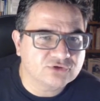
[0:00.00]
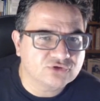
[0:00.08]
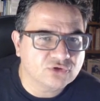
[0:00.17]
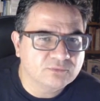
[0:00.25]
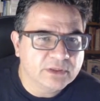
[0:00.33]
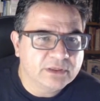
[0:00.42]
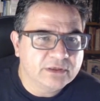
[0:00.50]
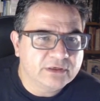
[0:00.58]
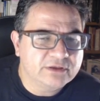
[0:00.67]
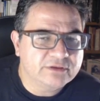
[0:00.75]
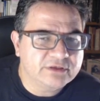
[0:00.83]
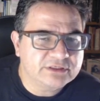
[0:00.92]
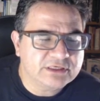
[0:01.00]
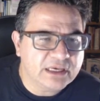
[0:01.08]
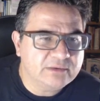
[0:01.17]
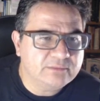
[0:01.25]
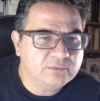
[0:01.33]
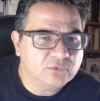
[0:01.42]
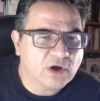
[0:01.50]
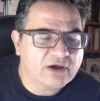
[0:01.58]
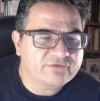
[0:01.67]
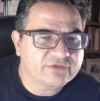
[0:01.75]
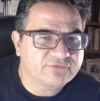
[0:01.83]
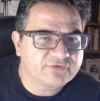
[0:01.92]
So in this game we
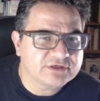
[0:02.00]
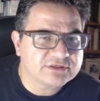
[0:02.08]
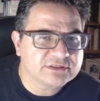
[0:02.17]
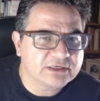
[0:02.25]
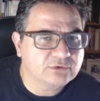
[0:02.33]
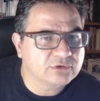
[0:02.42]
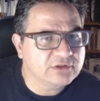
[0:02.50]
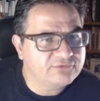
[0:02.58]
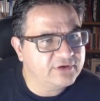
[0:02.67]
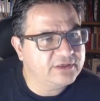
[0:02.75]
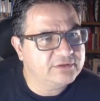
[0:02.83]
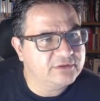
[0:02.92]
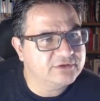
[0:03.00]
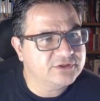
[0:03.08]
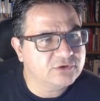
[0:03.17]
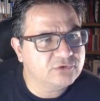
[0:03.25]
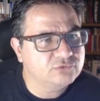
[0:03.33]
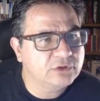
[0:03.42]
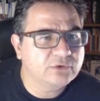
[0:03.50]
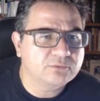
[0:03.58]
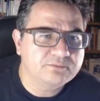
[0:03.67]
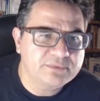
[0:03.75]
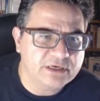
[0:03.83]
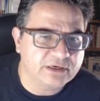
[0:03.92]
have the first knight on f8 and the second one
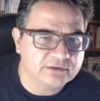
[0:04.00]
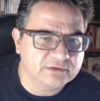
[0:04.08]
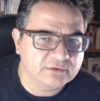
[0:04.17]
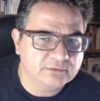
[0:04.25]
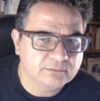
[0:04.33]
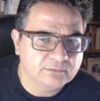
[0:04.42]
on b8.